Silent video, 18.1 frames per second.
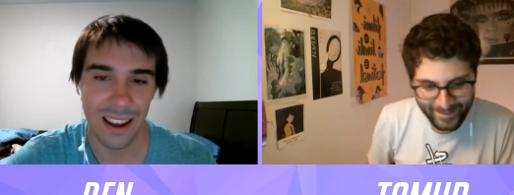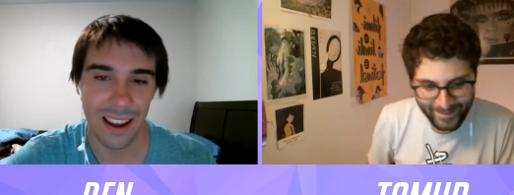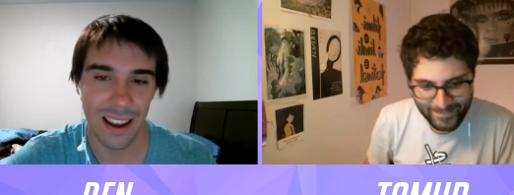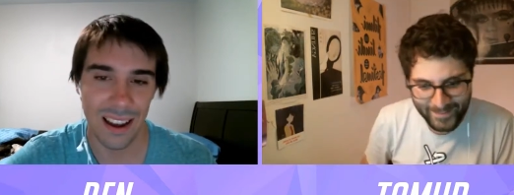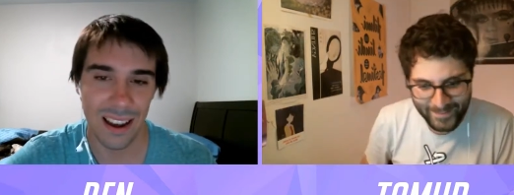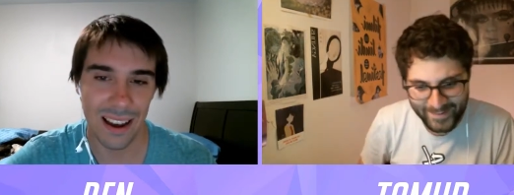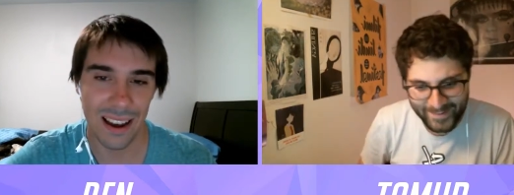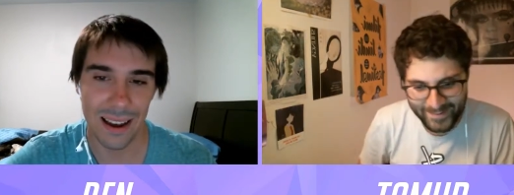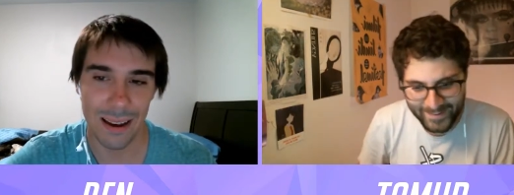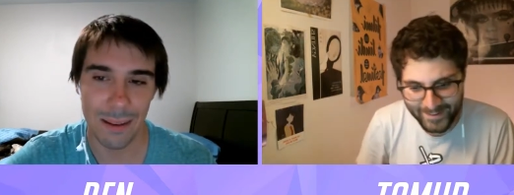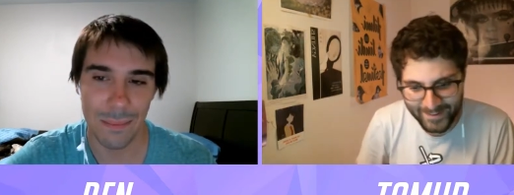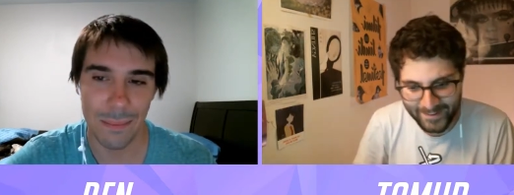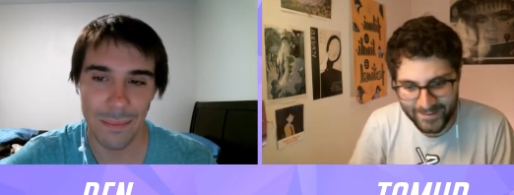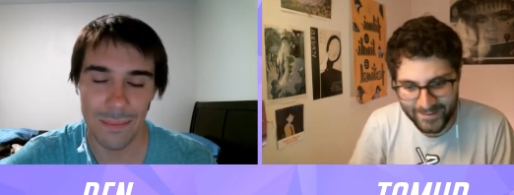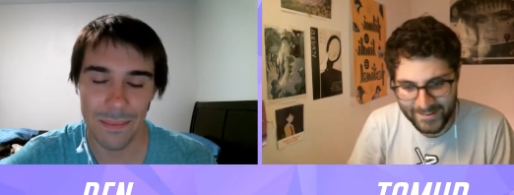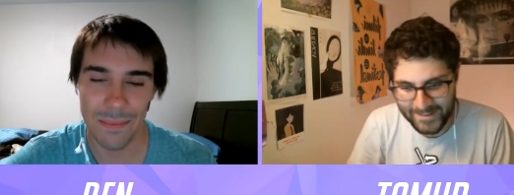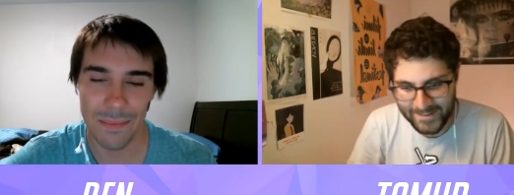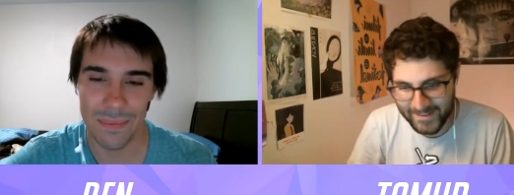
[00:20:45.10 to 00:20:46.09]
Speaker 1: be um,
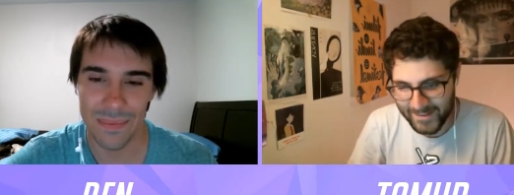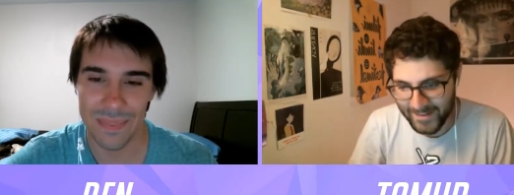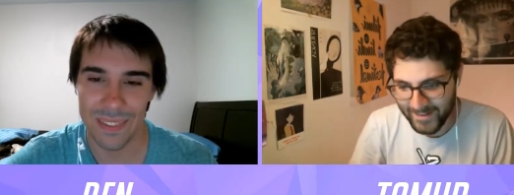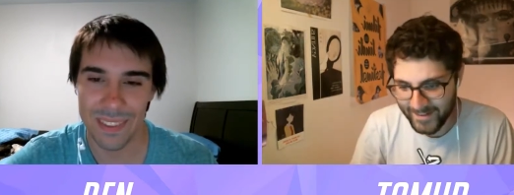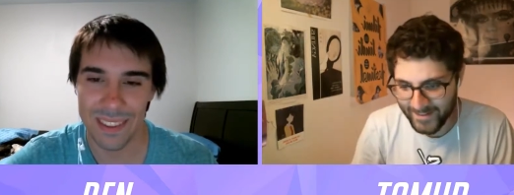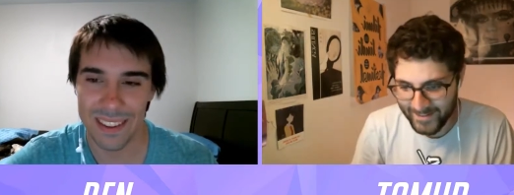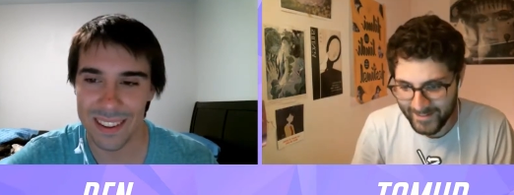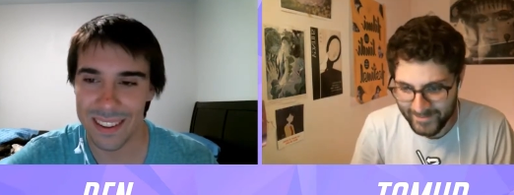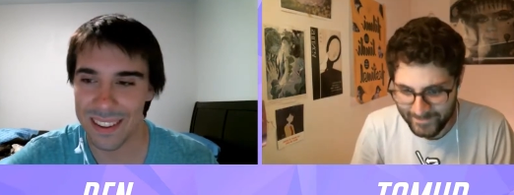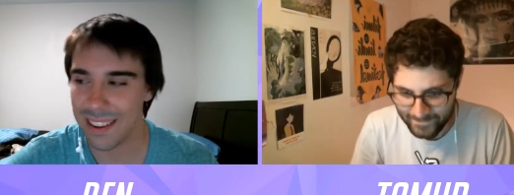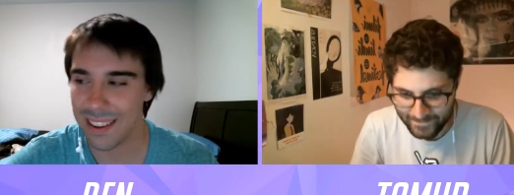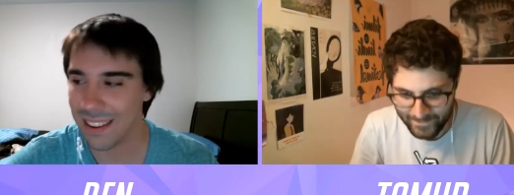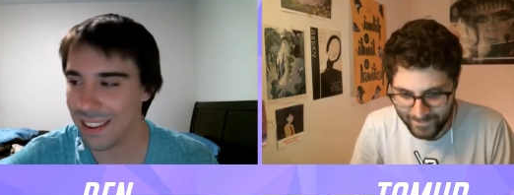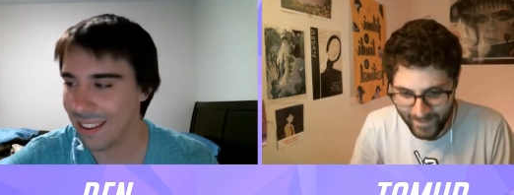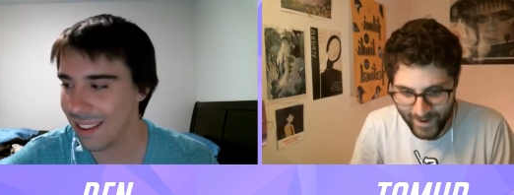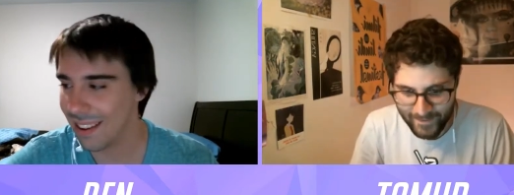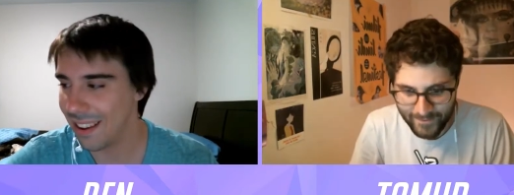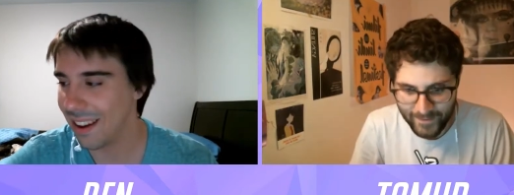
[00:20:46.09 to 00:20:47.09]
hilarious. I
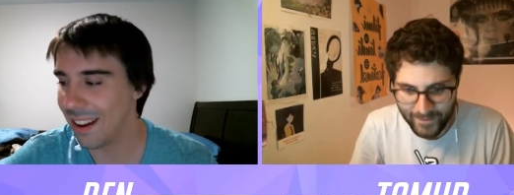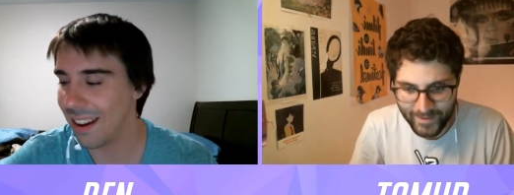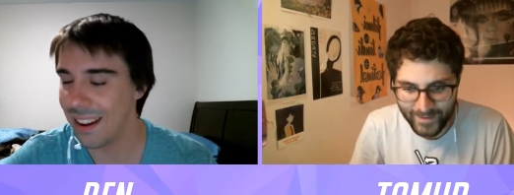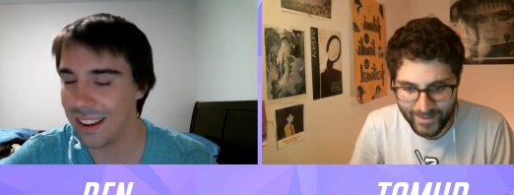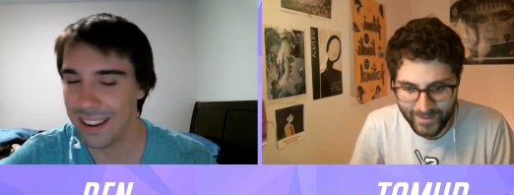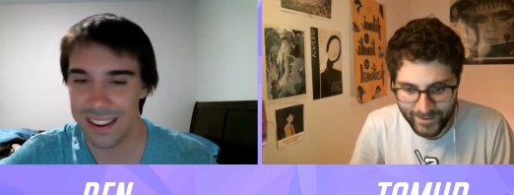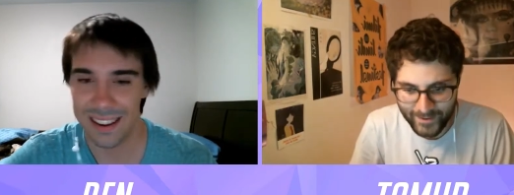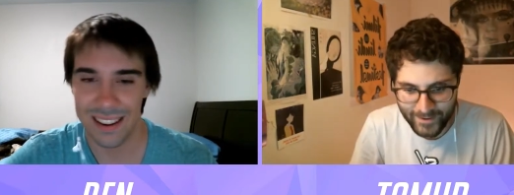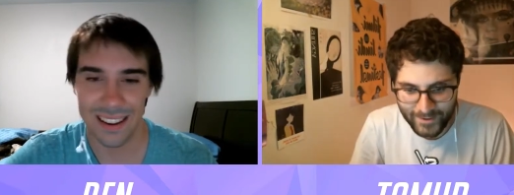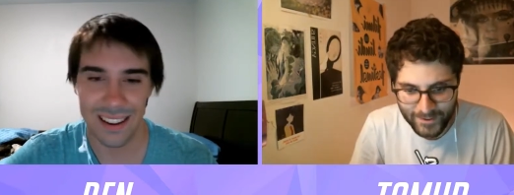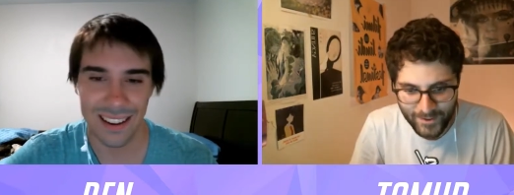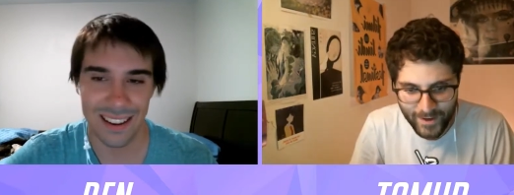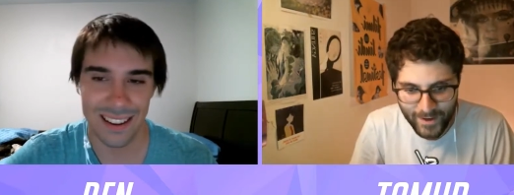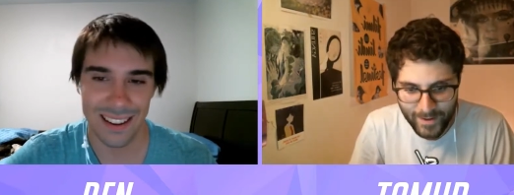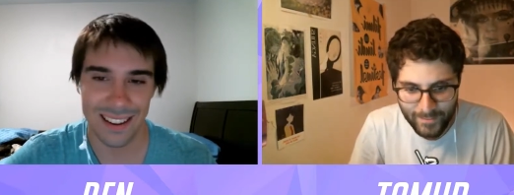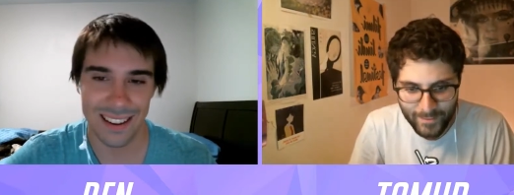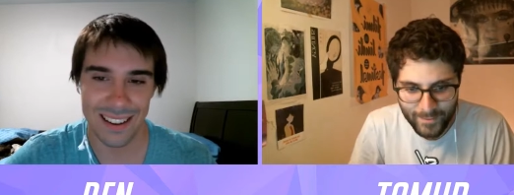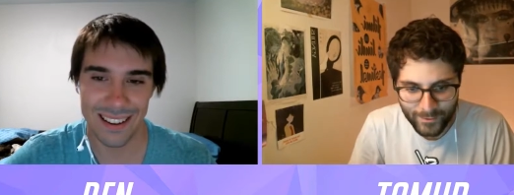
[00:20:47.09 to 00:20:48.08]
yeah. feel like they're going to try and
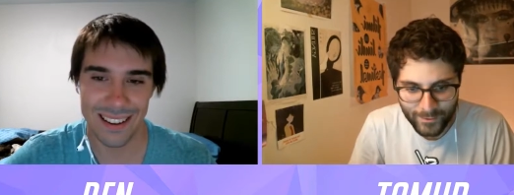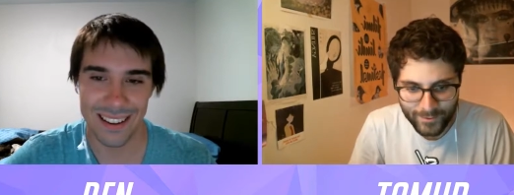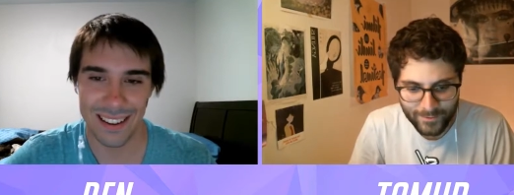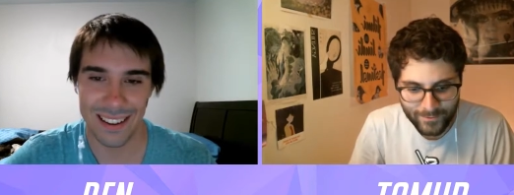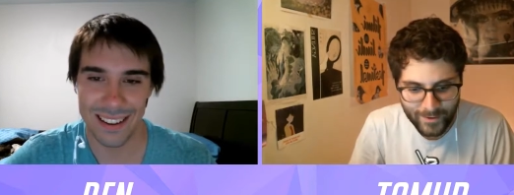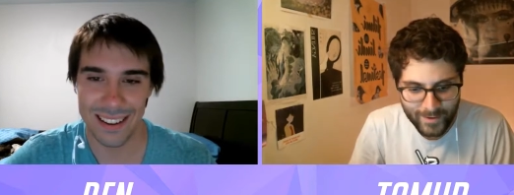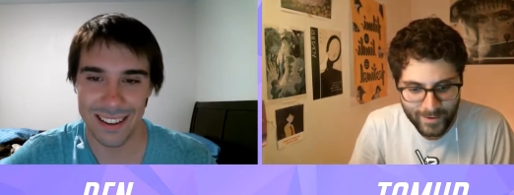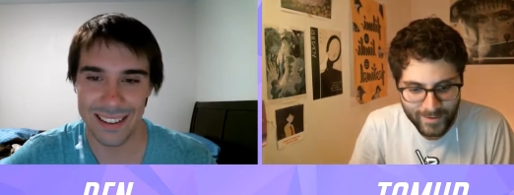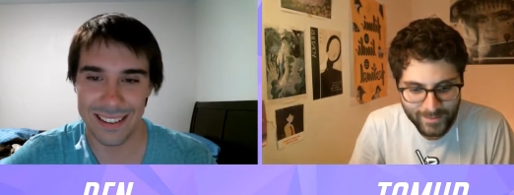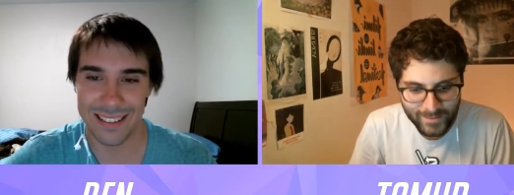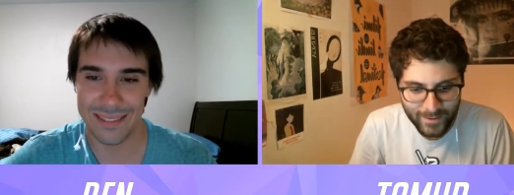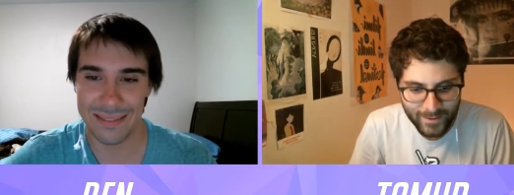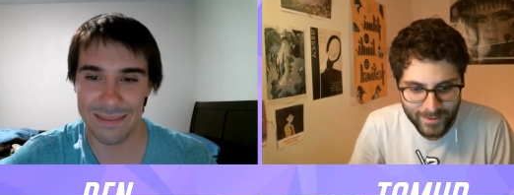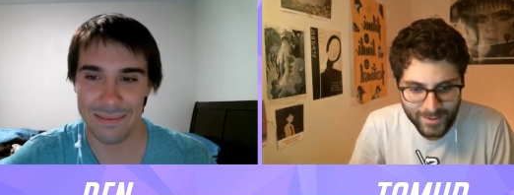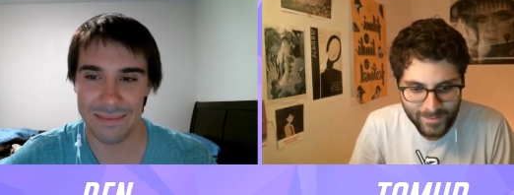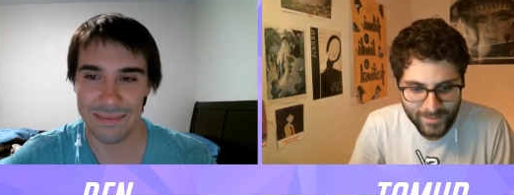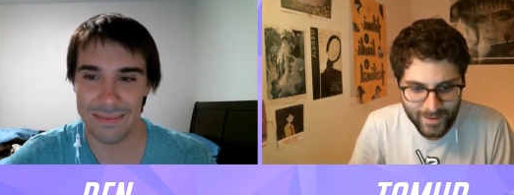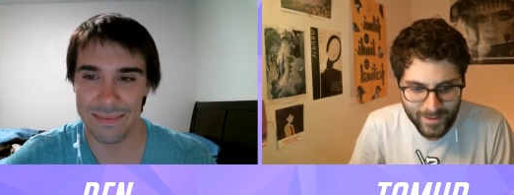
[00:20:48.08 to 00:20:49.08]
milk Defran as much as
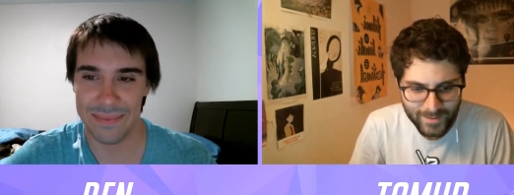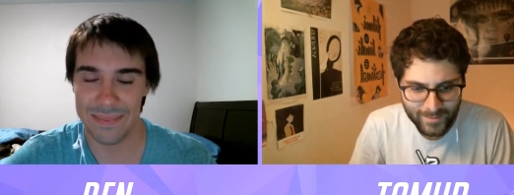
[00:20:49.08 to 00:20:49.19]
possible